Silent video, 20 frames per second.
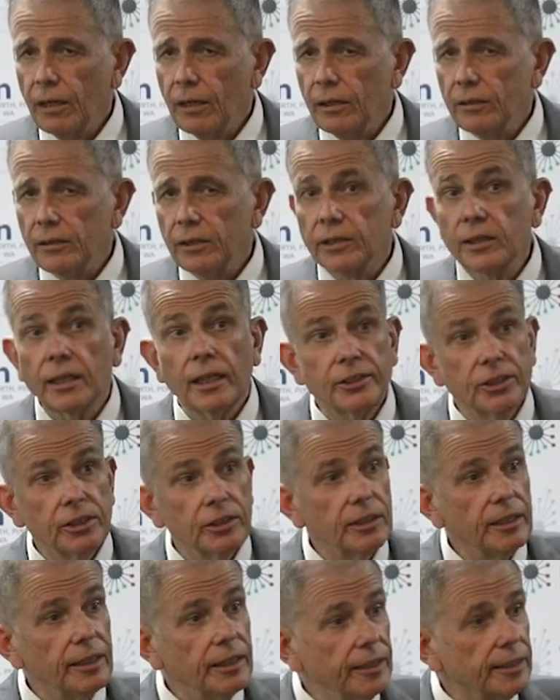
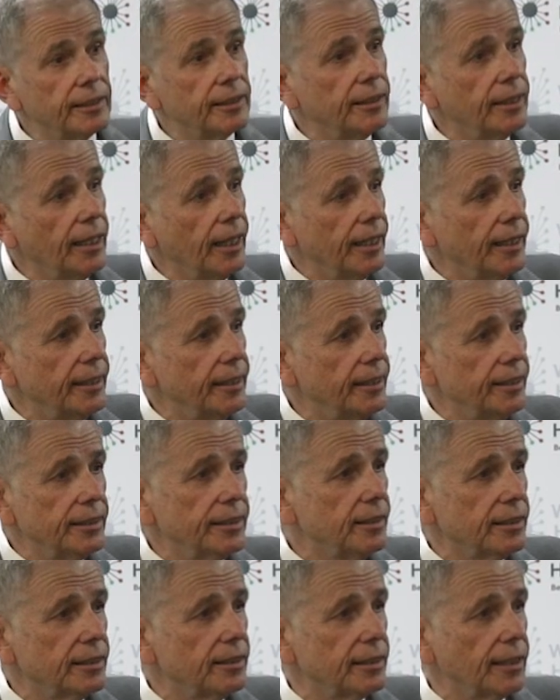discussion here today
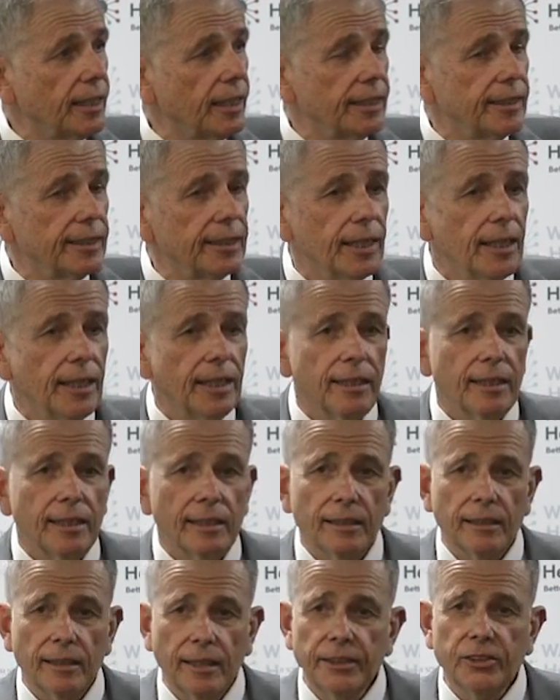isn't to say,
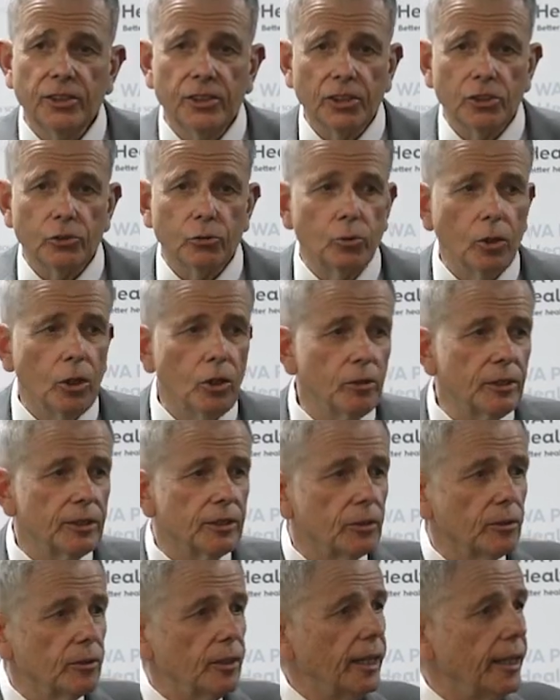let's just roll
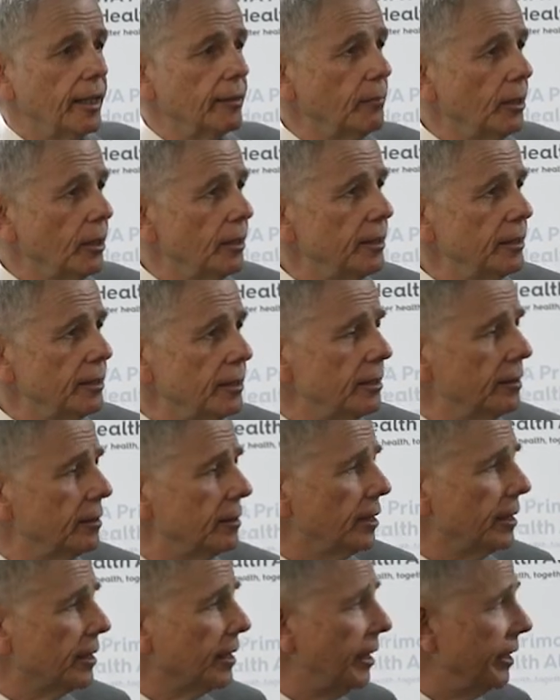this all out. This
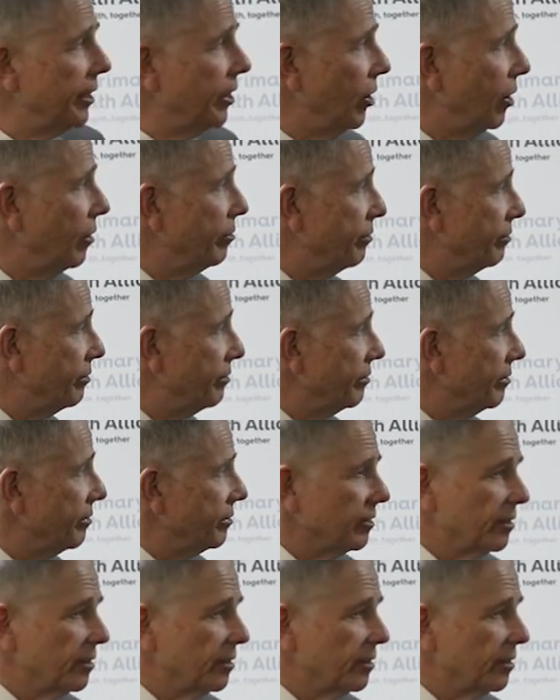is a kick-off.